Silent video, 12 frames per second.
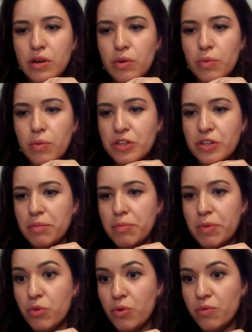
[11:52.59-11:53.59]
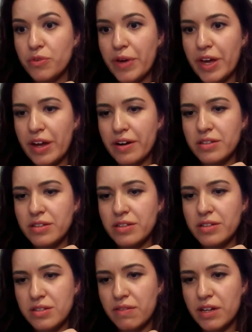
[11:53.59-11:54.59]
what can be moved where and
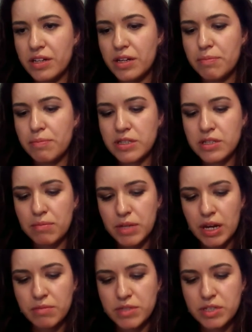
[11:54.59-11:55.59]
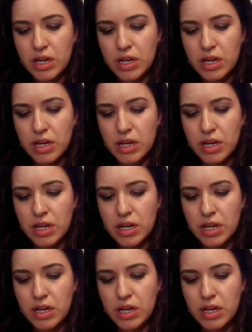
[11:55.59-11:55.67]
stuff like that. But sometimes